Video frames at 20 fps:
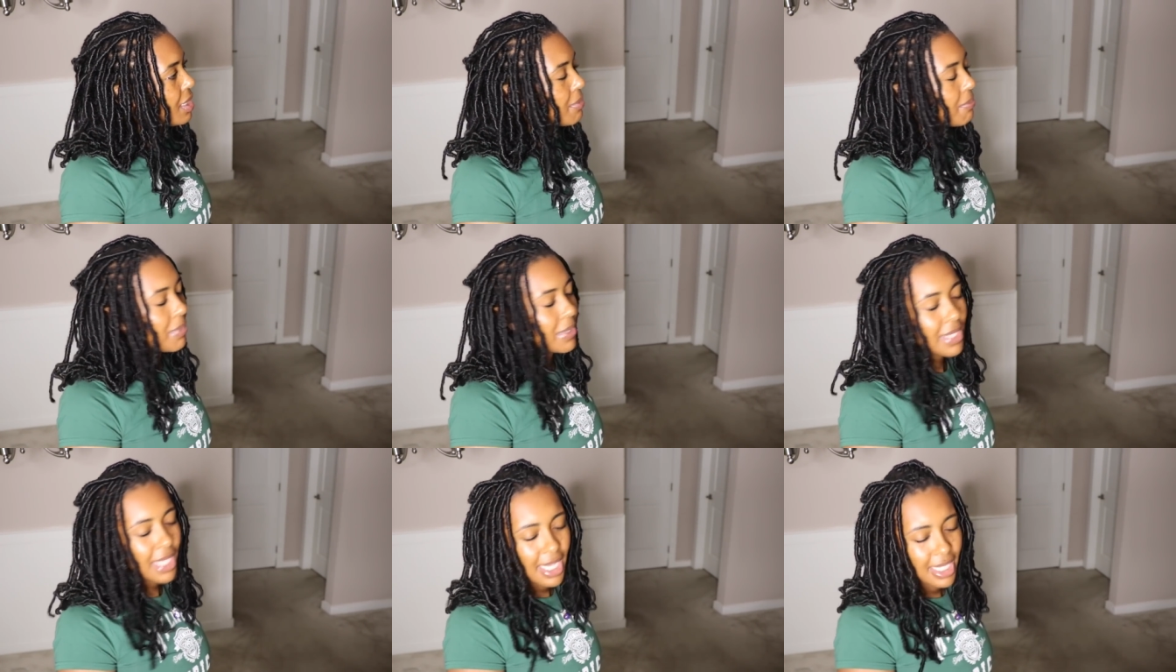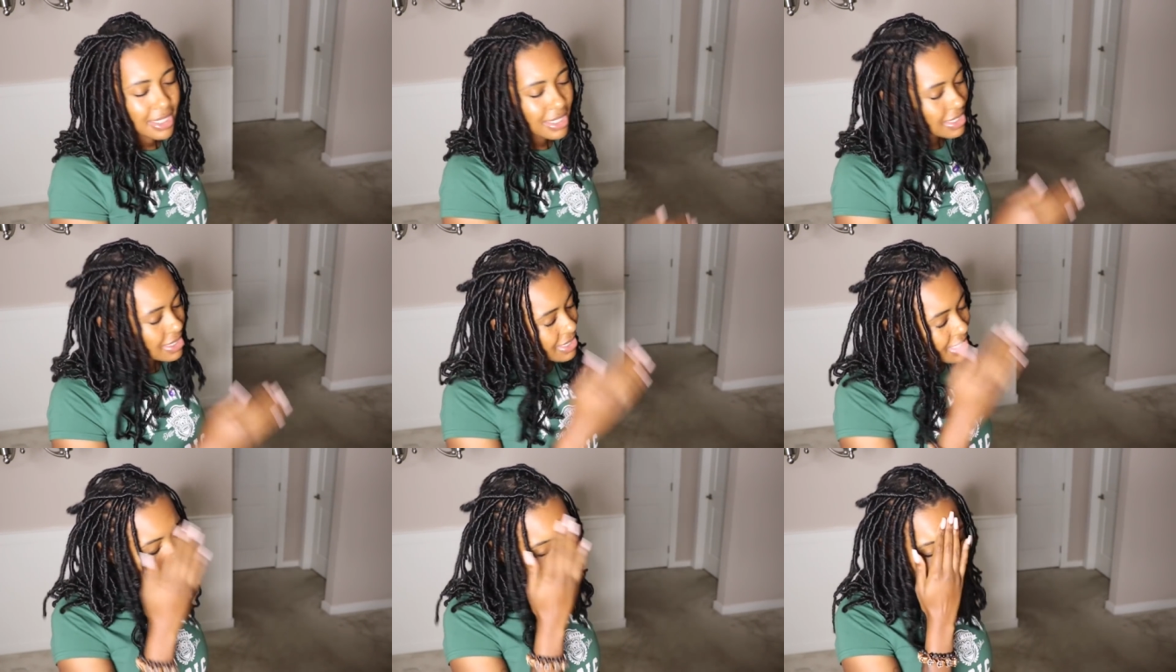But they
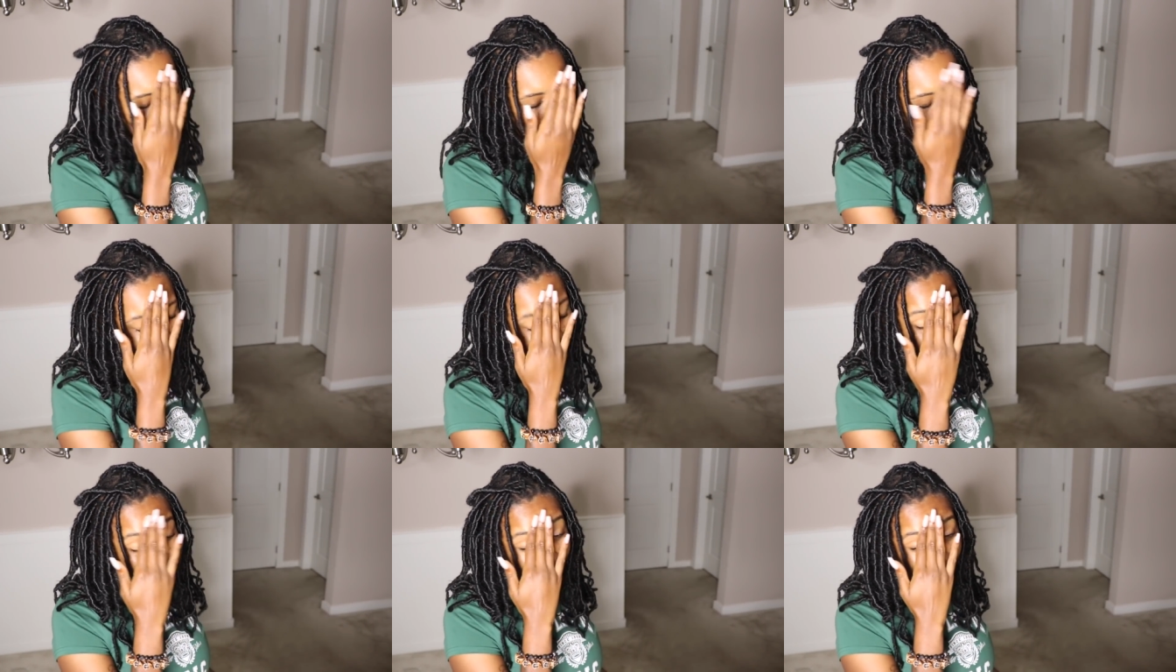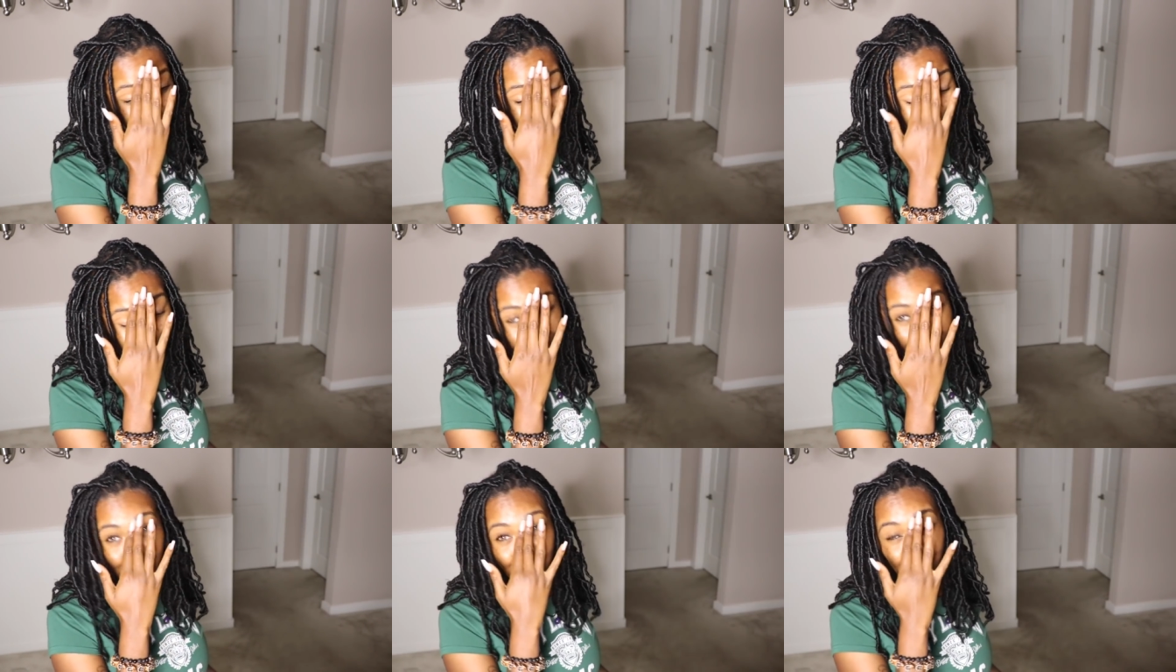just haven't gotten
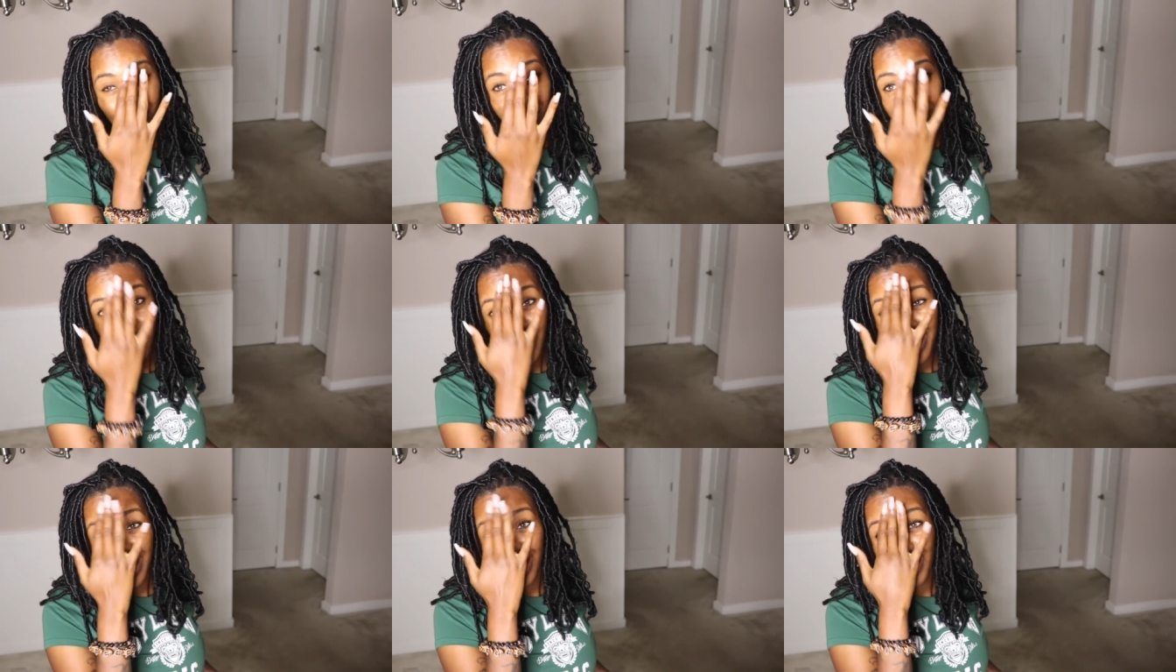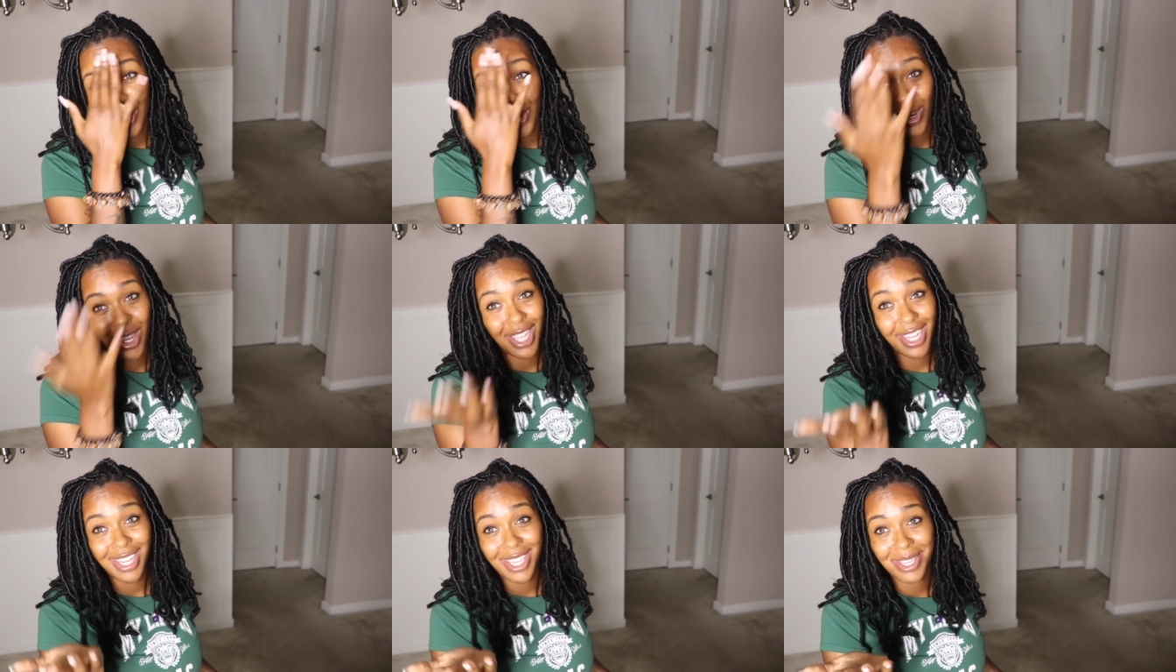it in their fucking
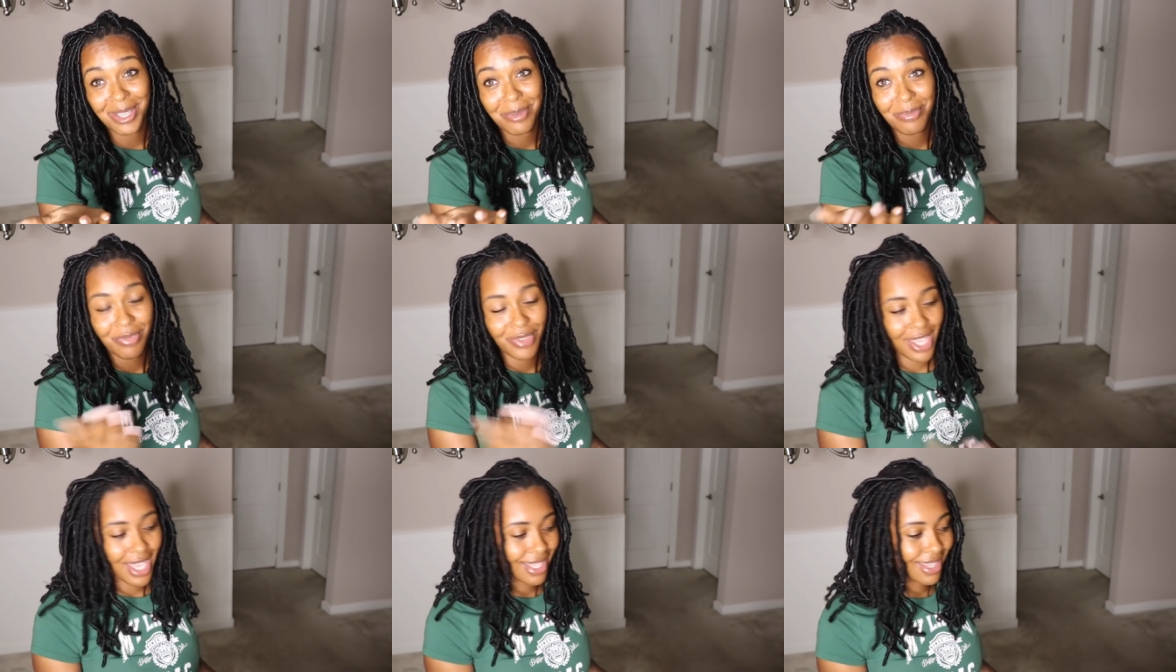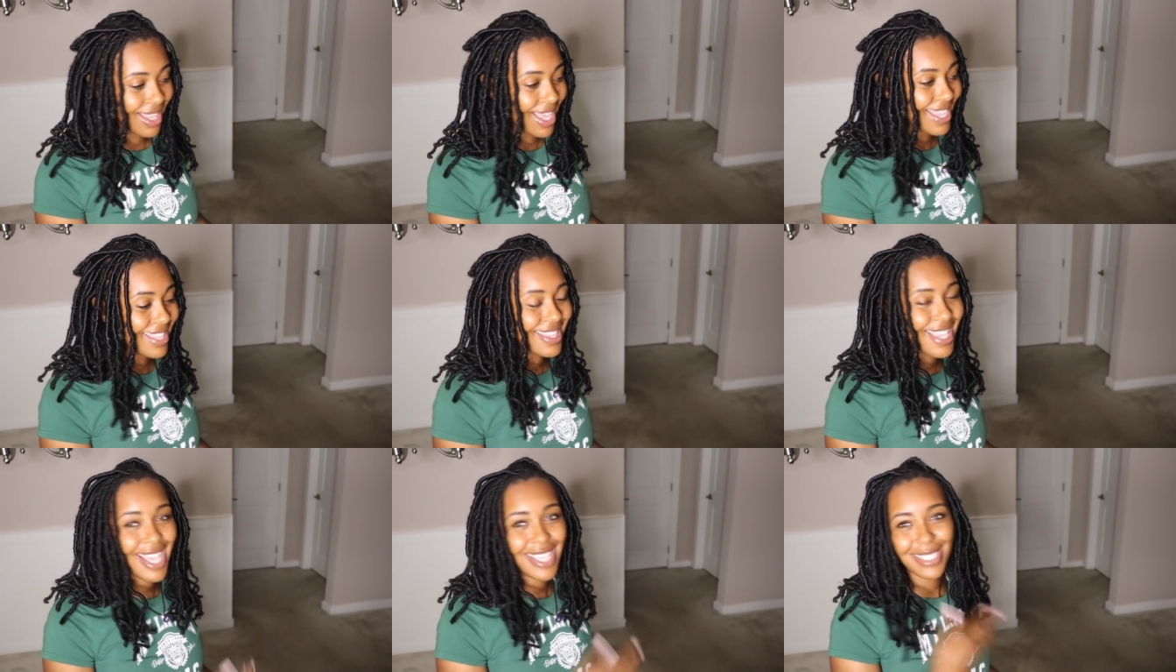cranium that
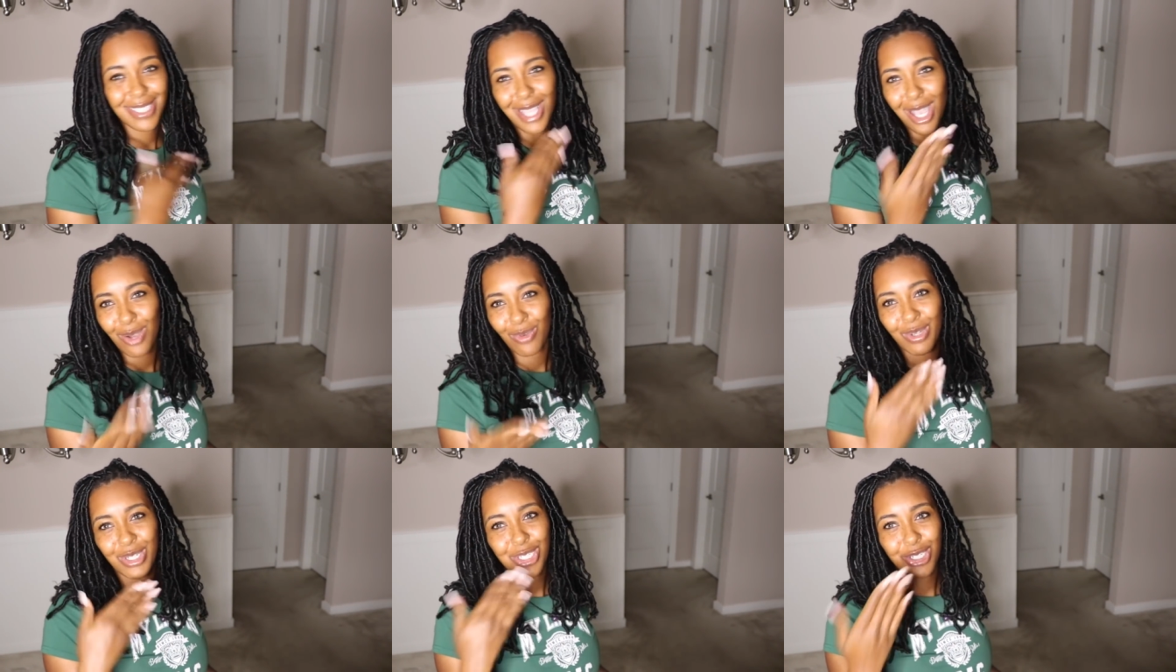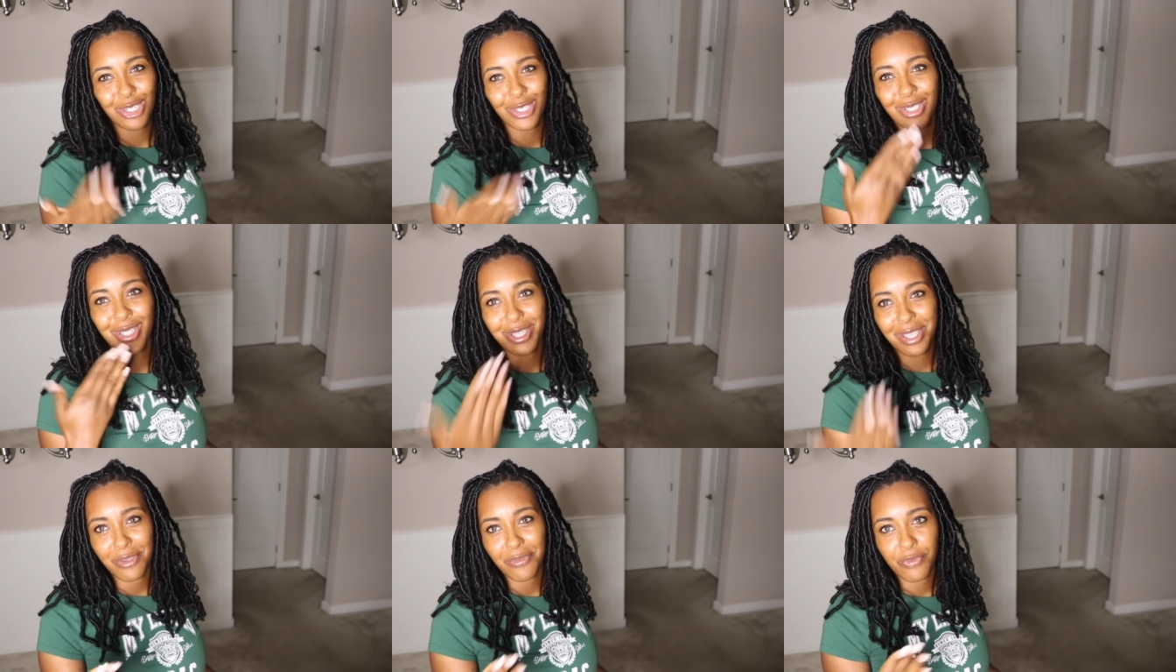like that's not what you're
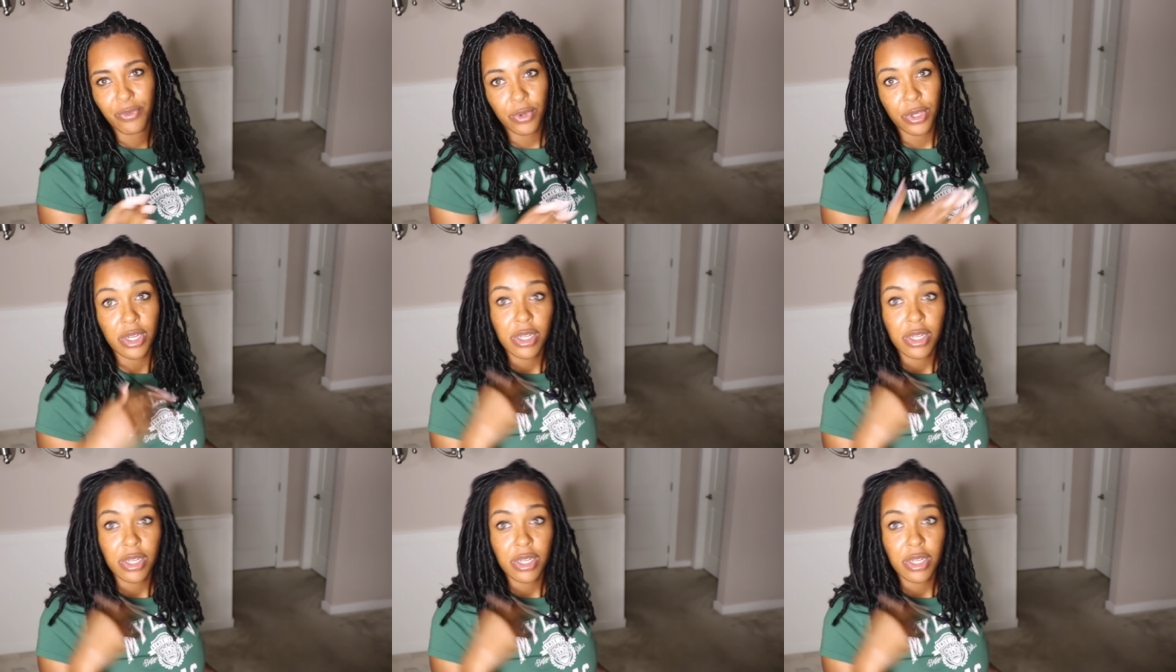looking for.